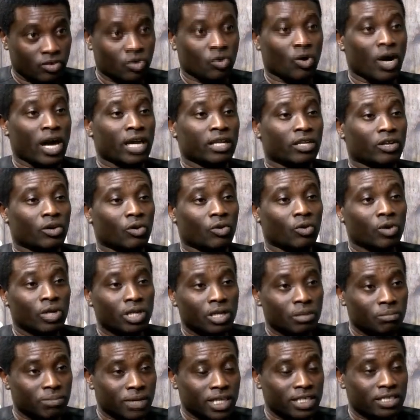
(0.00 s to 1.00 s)
So, and the
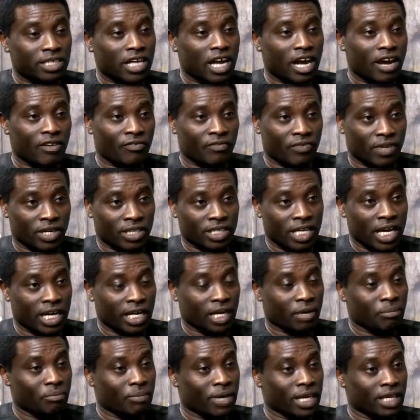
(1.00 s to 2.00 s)
only place that I felt
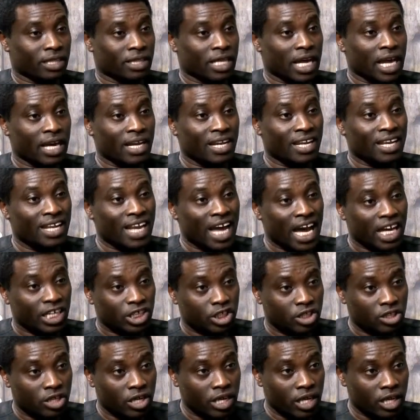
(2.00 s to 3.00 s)
I can make that
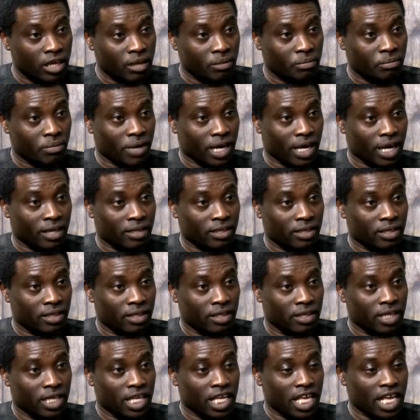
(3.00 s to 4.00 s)
national impact,
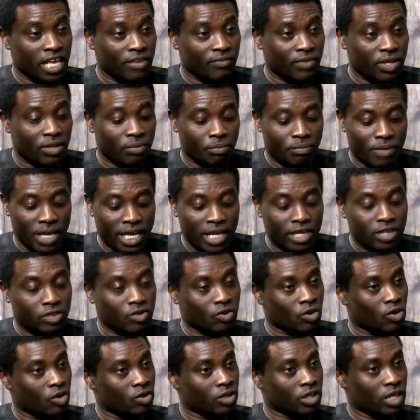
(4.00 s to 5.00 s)
even
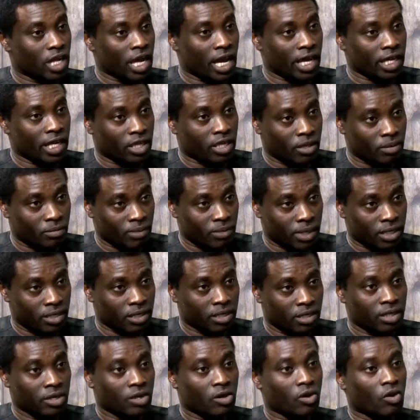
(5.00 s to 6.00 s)
based on the
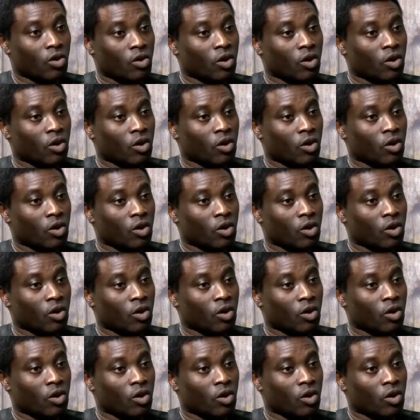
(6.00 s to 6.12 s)
argument,